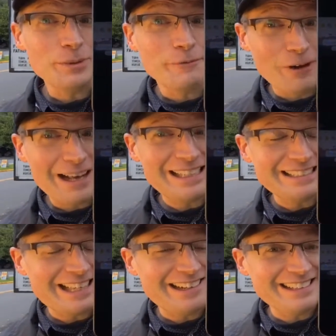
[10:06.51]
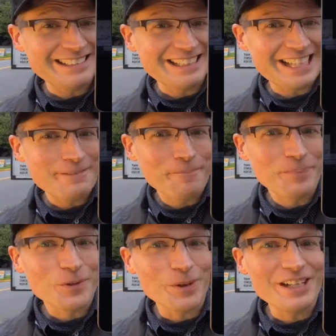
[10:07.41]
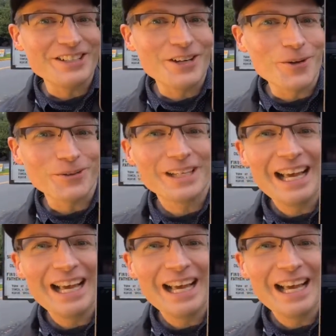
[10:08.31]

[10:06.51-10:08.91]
Friday, Saturday, Sunday. We don't